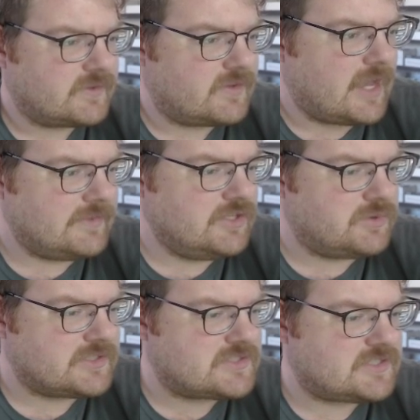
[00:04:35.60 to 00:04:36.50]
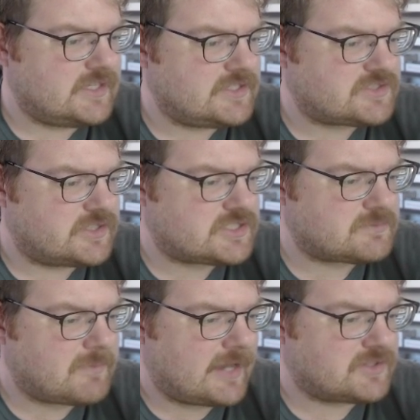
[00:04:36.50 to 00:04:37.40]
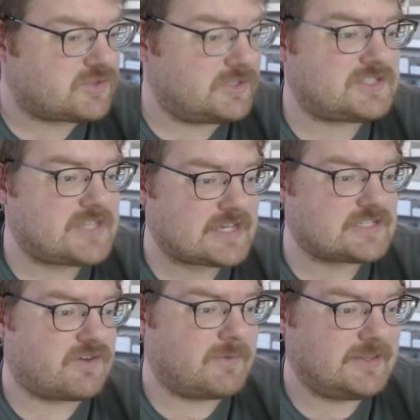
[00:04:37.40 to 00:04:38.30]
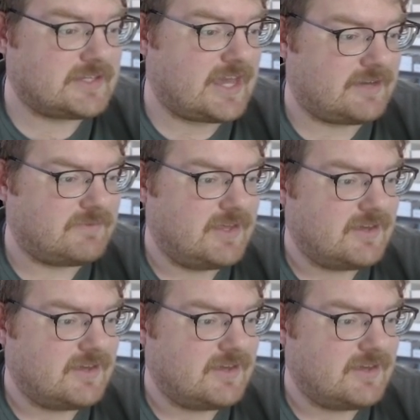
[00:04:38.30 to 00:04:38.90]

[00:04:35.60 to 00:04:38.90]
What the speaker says: and then you can see, so this is mine. There's only 6 of them in the game.